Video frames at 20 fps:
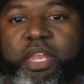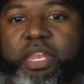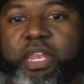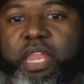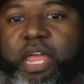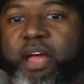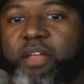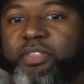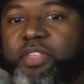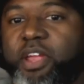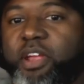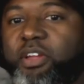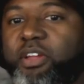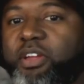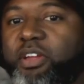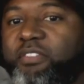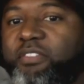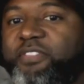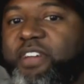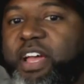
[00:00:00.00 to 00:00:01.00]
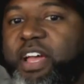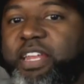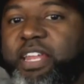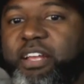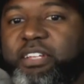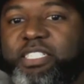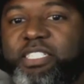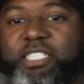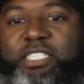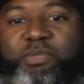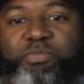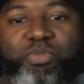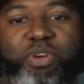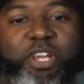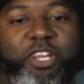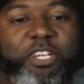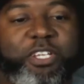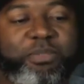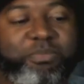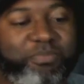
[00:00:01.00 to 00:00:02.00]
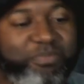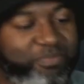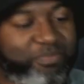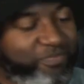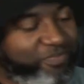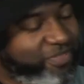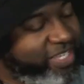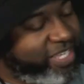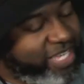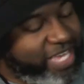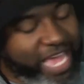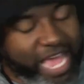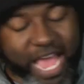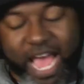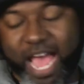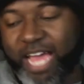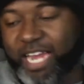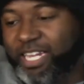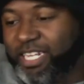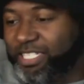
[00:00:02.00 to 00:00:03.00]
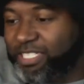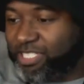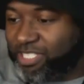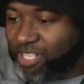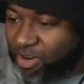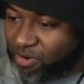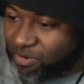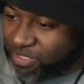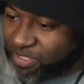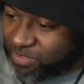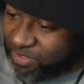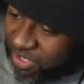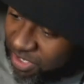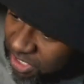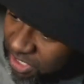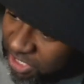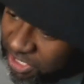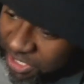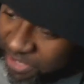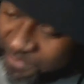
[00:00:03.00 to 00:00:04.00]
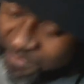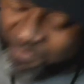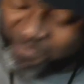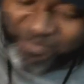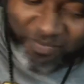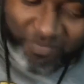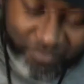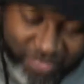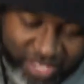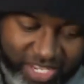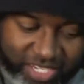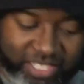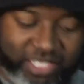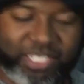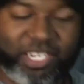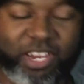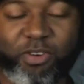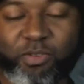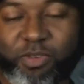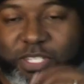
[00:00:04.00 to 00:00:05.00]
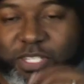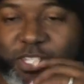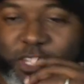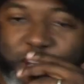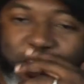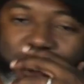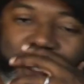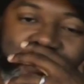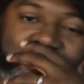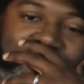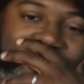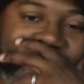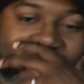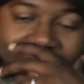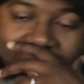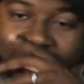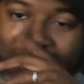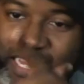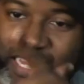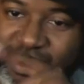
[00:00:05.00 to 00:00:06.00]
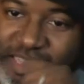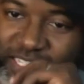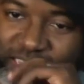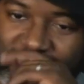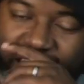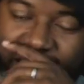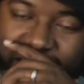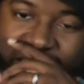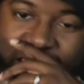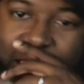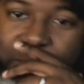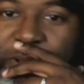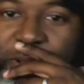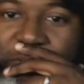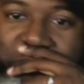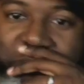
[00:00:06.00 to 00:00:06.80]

Now they're gonna find out she's pregnant. God, this show was good. This show was good. I didn't see that coming.